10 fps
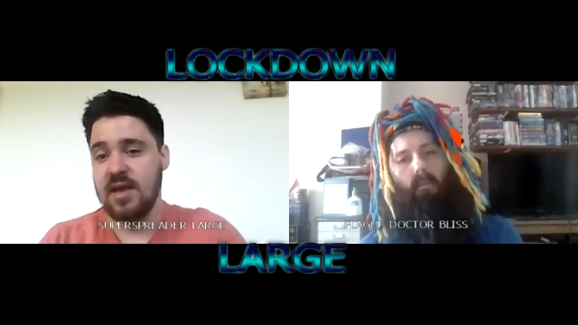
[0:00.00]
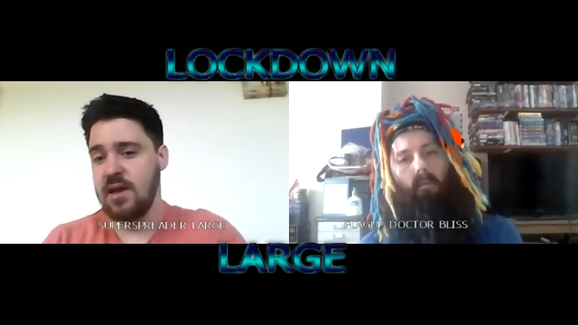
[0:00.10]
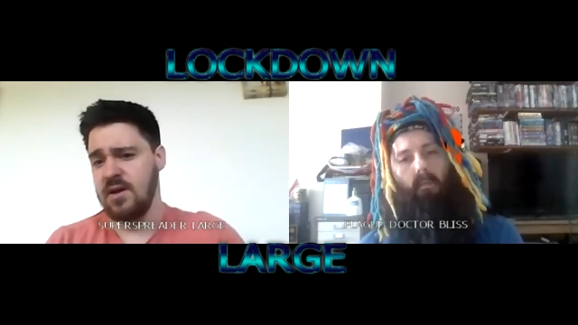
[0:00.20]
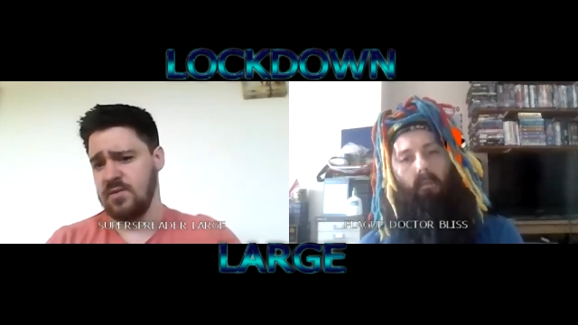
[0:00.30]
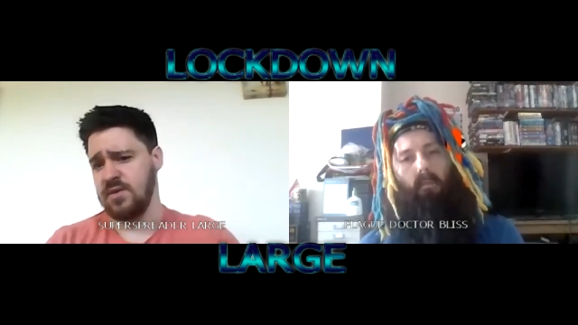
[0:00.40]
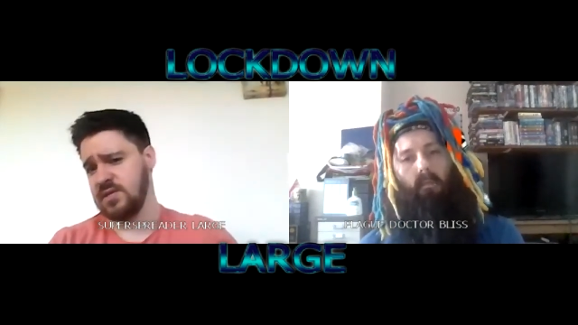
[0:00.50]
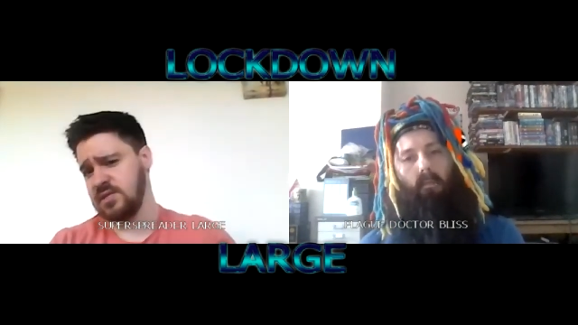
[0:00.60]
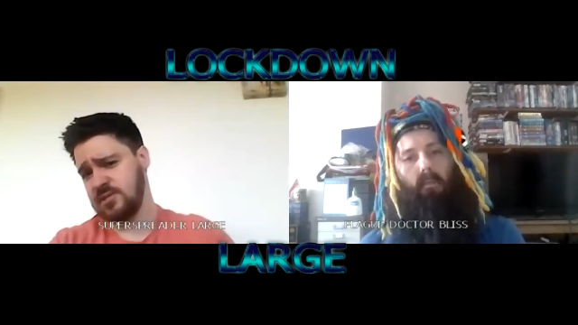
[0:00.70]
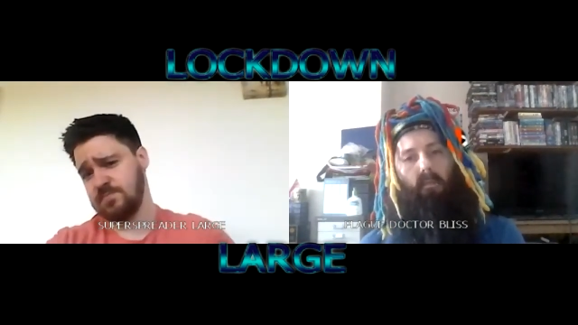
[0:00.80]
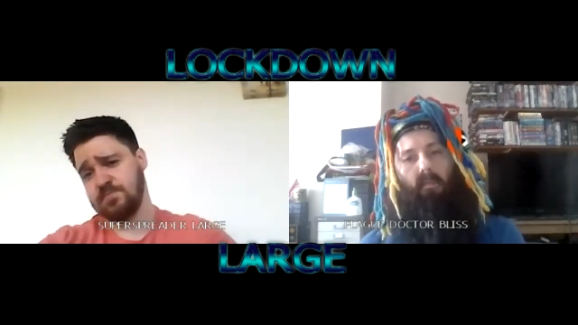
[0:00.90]

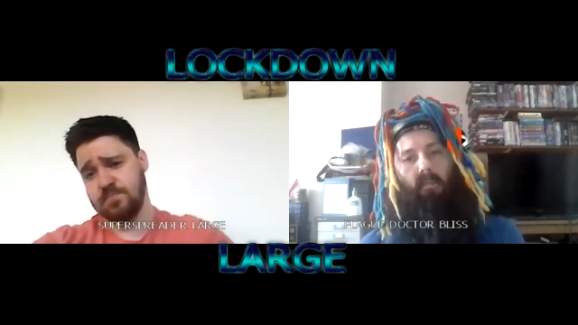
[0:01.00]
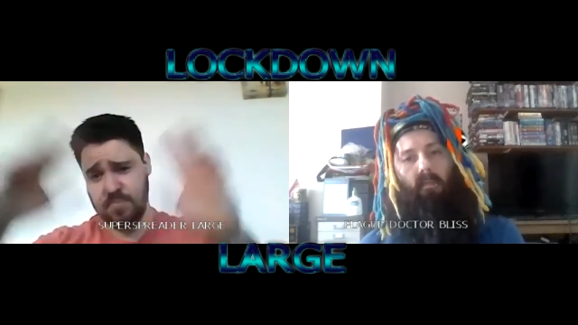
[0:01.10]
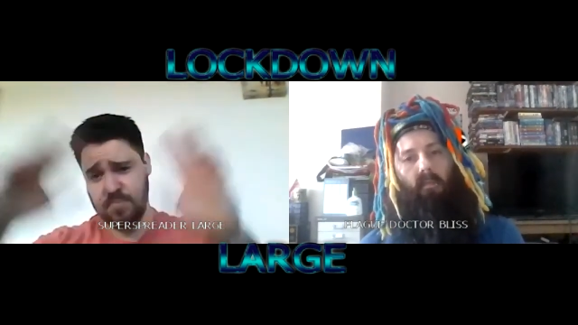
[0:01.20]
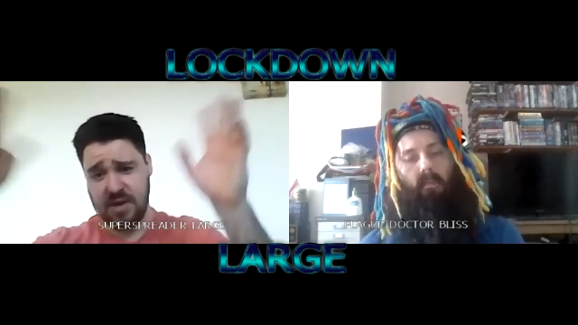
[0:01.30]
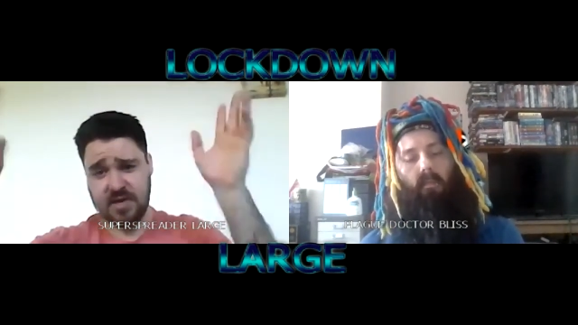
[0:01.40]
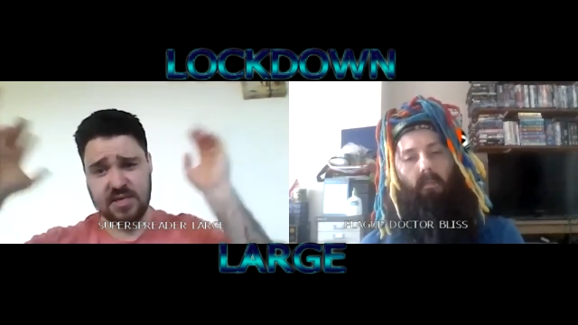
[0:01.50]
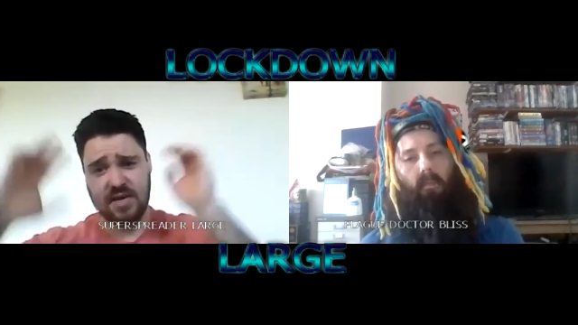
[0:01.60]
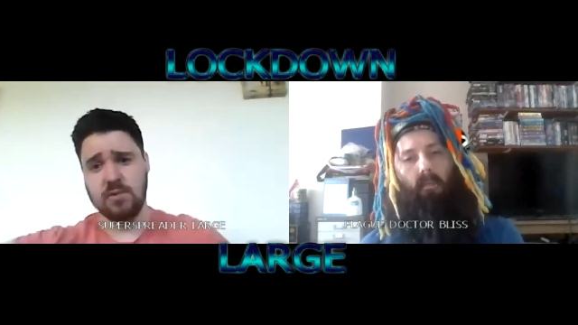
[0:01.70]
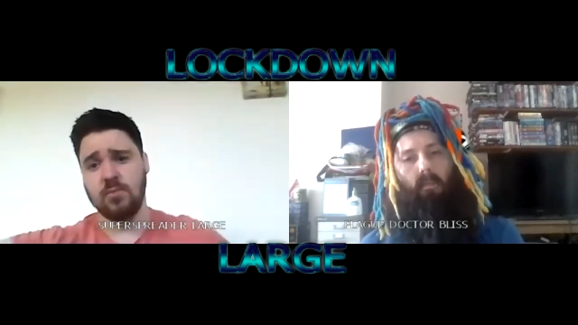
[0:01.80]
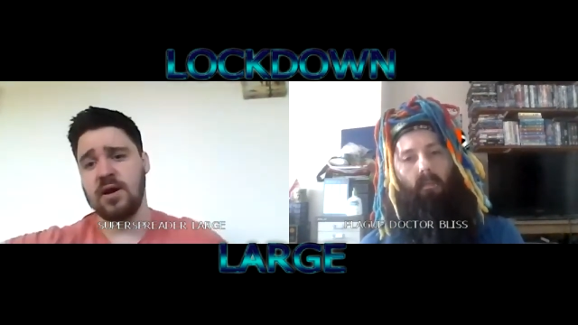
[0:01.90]
Speaker 1: this big second
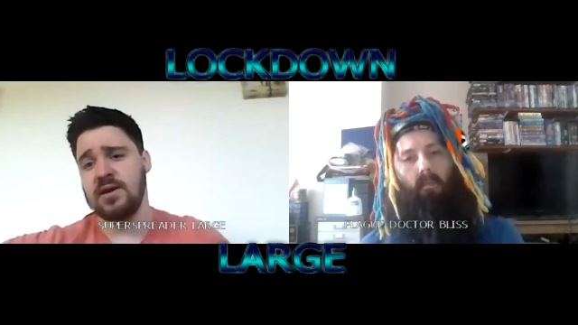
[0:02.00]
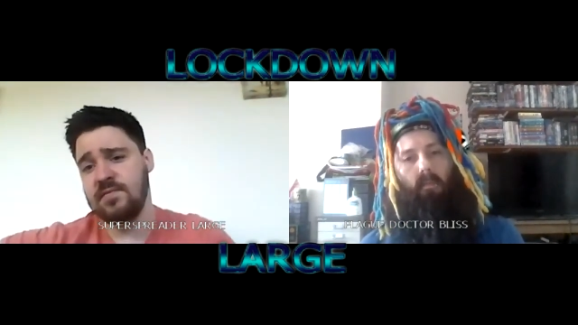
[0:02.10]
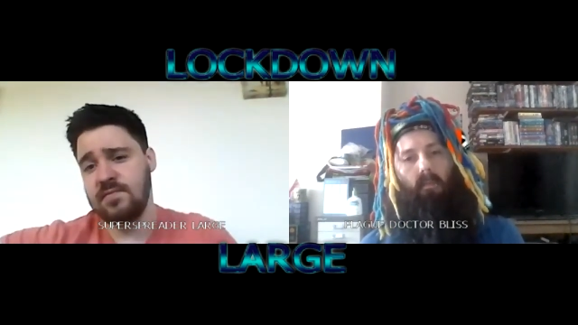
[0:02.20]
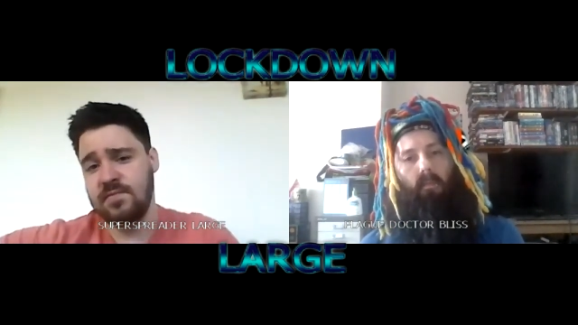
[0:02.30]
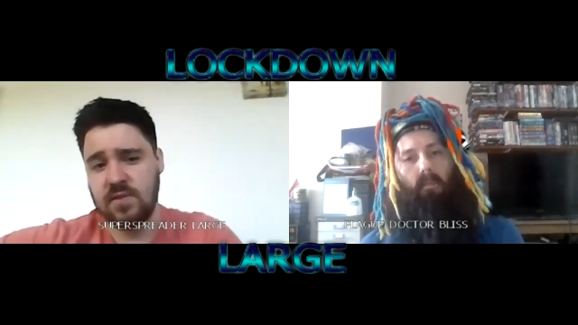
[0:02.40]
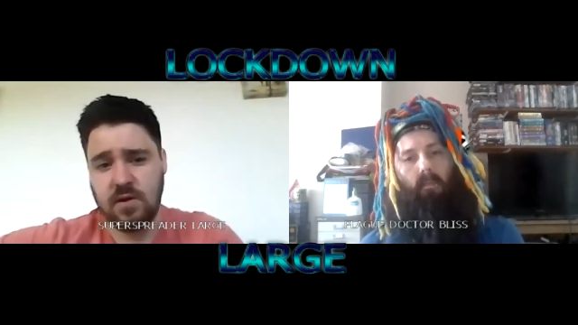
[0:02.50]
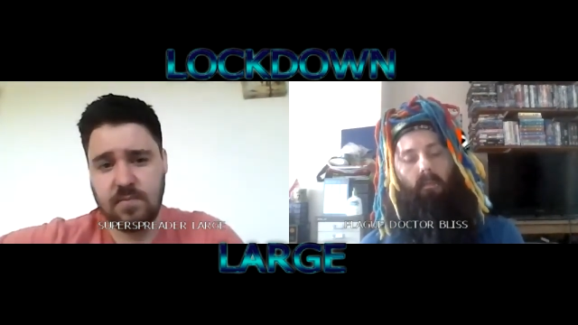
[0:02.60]
wave that